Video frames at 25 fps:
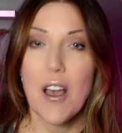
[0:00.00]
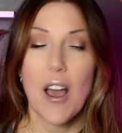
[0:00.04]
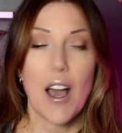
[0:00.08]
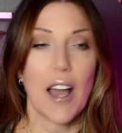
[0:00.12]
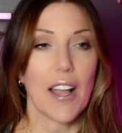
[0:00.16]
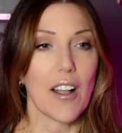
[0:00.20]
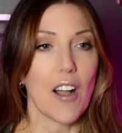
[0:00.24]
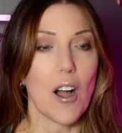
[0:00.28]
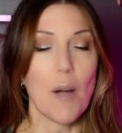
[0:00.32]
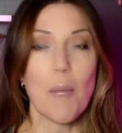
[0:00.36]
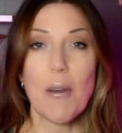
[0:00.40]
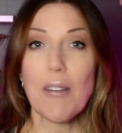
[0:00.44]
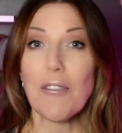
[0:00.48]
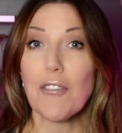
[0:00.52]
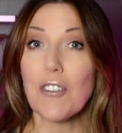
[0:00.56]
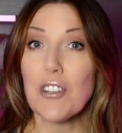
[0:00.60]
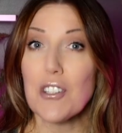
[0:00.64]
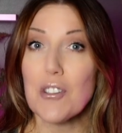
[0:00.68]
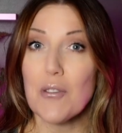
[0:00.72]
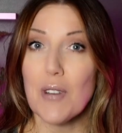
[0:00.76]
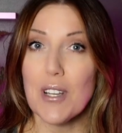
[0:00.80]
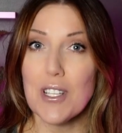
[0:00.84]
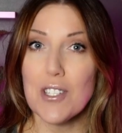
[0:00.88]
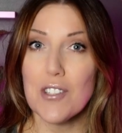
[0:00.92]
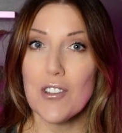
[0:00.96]
I got my
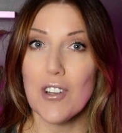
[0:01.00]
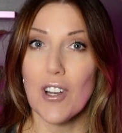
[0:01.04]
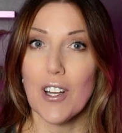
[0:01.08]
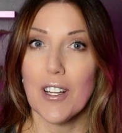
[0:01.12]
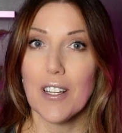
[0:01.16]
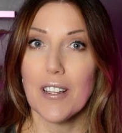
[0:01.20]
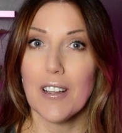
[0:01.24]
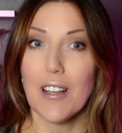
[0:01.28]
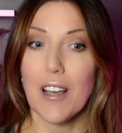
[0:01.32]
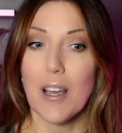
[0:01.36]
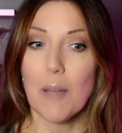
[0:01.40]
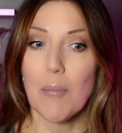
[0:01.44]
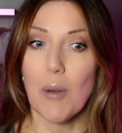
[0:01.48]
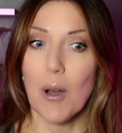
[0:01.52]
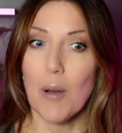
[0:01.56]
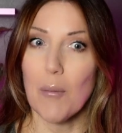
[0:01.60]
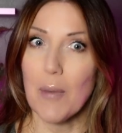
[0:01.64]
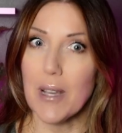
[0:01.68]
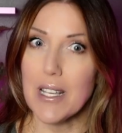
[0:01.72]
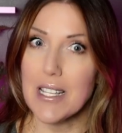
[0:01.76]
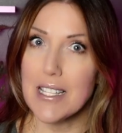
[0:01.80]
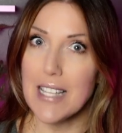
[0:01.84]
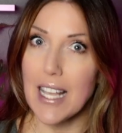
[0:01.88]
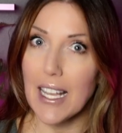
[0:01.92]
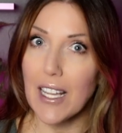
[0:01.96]
first restaurant. I bought
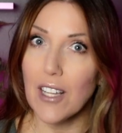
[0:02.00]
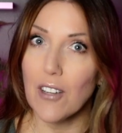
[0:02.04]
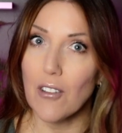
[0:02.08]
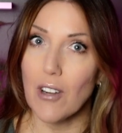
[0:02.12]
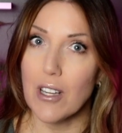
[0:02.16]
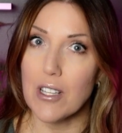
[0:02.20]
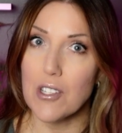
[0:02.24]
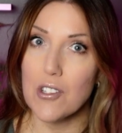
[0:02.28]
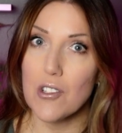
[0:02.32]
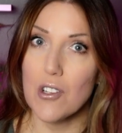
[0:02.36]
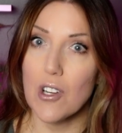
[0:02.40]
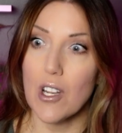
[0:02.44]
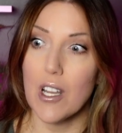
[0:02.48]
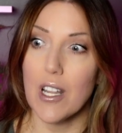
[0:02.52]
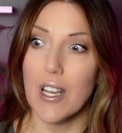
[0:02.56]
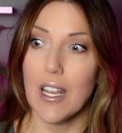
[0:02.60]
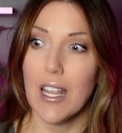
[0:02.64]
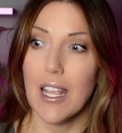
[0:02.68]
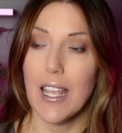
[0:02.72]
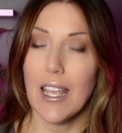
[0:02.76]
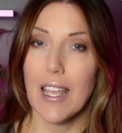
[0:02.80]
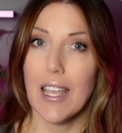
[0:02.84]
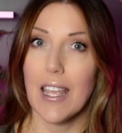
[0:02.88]
my second restaurant.